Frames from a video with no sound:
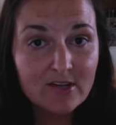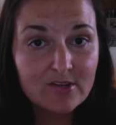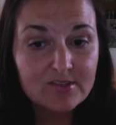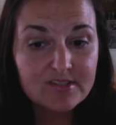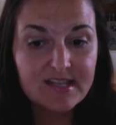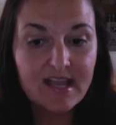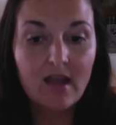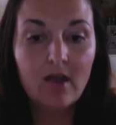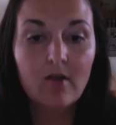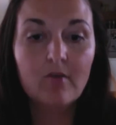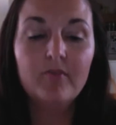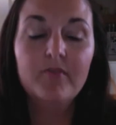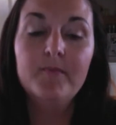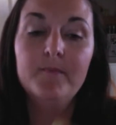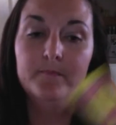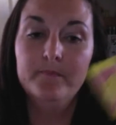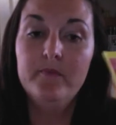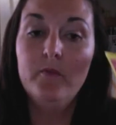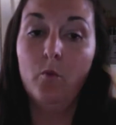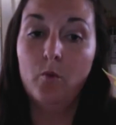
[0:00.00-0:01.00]
yourself
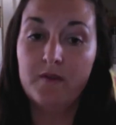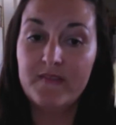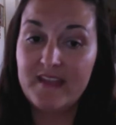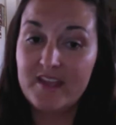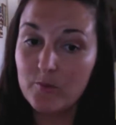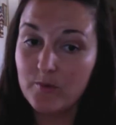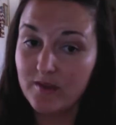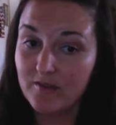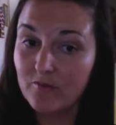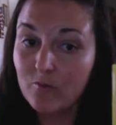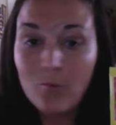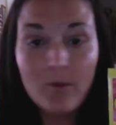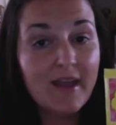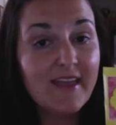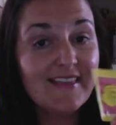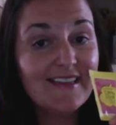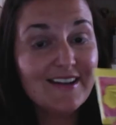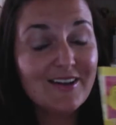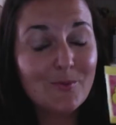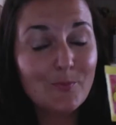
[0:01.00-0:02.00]
or that you give
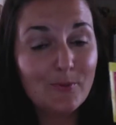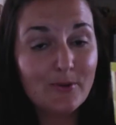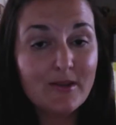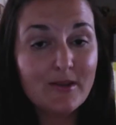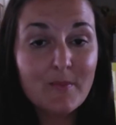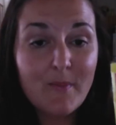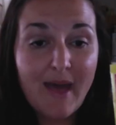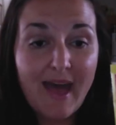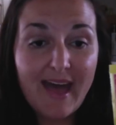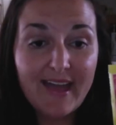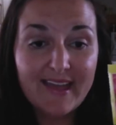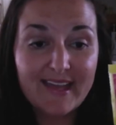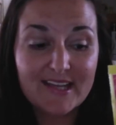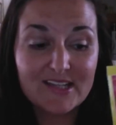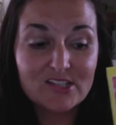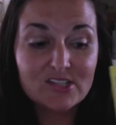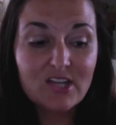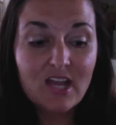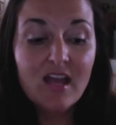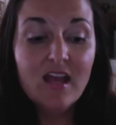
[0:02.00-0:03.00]
away that are
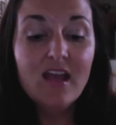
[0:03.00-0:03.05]
pre-packaged,